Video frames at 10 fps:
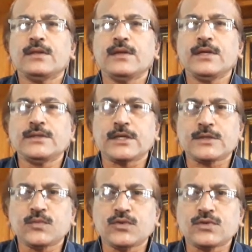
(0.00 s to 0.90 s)
he is
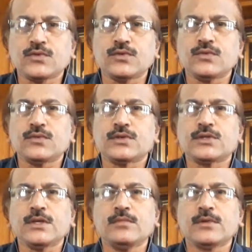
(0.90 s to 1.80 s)
exposed to
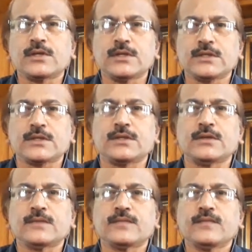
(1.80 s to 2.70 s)
some risk
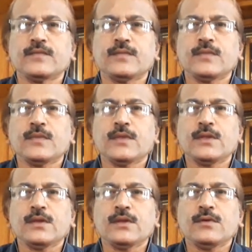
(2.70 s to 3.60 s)

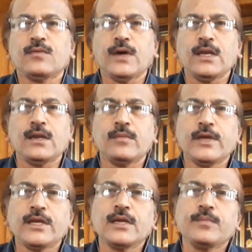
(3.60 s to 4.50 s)
while
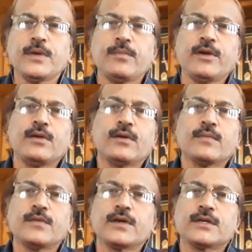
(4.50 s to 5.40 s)
making payment
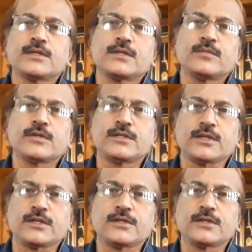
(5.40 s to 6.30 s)
of the customer check.